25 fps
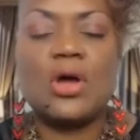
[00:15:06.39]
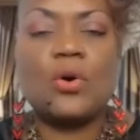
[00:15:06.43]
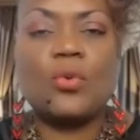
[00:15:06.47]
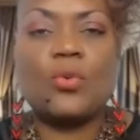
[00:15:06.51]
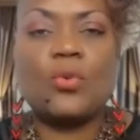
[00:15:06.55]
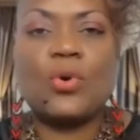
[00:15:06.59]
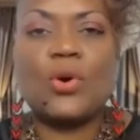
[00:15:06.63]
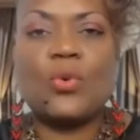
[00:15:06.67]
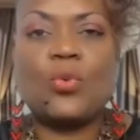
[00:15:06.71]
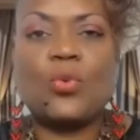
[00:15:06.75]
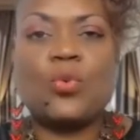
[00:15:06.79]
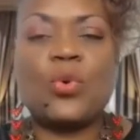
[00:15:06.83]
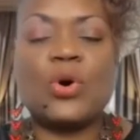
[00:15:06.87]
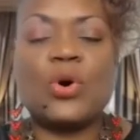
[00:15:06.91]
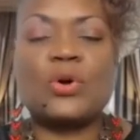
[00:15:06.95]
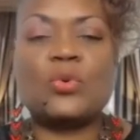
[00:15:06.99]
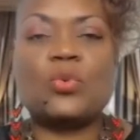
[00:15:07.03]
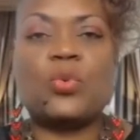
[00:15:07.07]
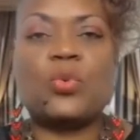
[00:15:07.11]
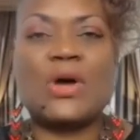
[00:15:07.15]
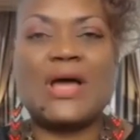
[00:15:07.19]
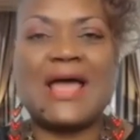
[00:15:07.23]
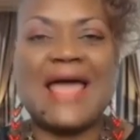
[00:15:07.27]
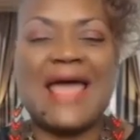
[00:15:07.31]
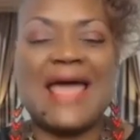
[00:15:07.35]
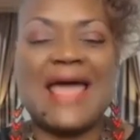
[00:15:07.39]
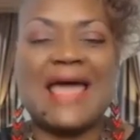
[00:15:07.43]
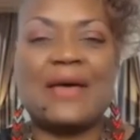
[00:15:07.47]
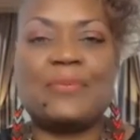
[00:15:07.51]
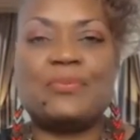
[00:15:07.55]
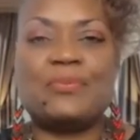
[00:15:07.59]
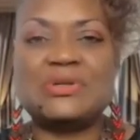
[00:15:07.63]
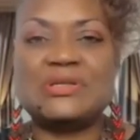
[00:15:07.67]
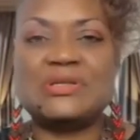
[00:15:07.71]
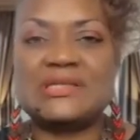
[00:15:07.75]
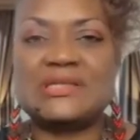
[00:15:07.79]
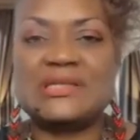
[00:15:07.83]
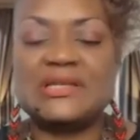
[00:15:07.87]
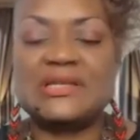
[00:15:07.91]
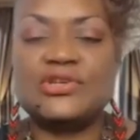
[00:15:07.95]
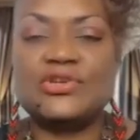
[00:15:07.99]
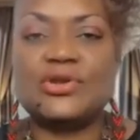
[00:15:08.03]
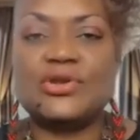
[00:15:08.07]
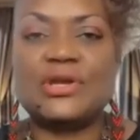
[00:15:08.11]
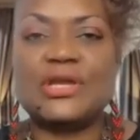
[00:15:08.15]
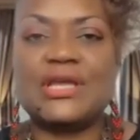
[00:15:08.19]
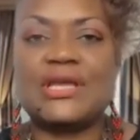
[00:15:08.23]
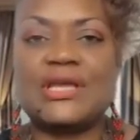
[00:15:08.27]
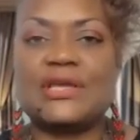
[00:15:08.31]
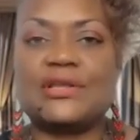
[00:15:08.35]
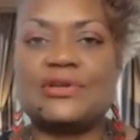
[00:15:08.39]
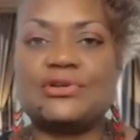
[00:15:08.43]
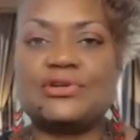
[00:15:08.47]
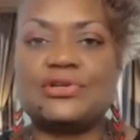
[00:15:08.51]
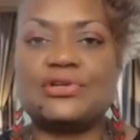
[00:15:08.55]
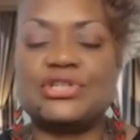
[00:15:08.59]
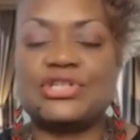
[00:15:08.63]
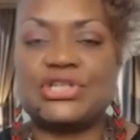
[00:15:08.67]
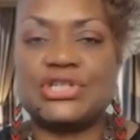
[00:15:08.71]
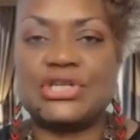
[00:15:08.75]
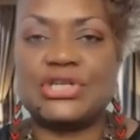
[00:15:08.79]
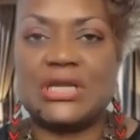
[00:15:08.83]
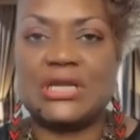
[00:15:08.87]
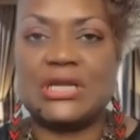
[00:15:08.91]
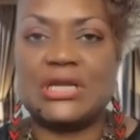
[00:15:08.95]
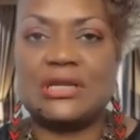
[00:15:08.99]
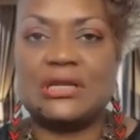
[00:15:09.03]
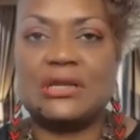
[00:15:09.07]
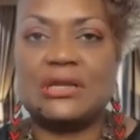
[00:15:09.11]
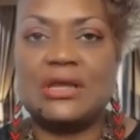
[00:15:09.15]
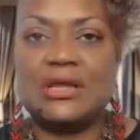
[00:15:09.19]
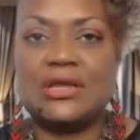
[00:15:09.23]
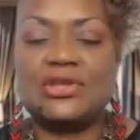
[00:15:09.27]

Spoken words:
What happens in your energy?